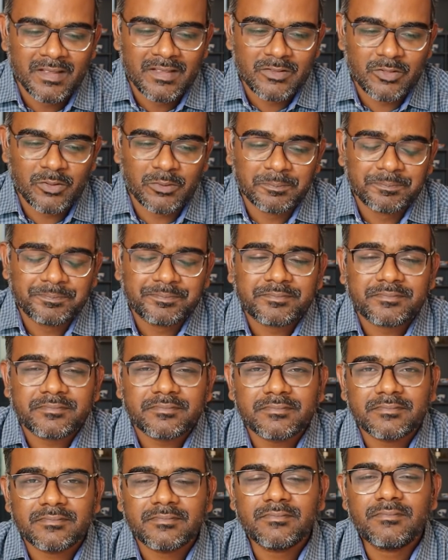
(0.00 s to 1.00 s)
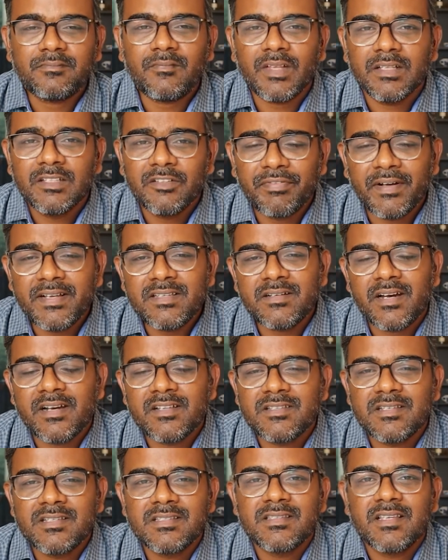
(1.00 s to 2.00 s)
So the exit
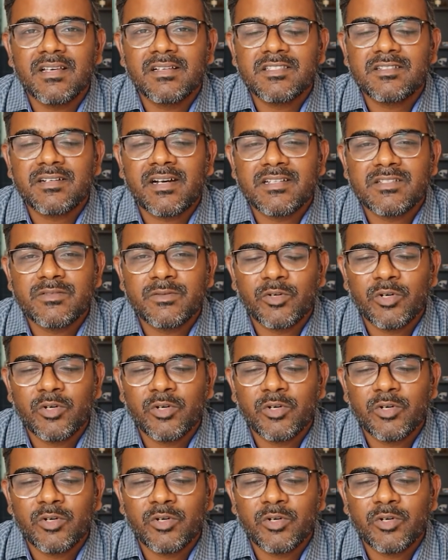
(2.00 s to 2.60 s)
strategies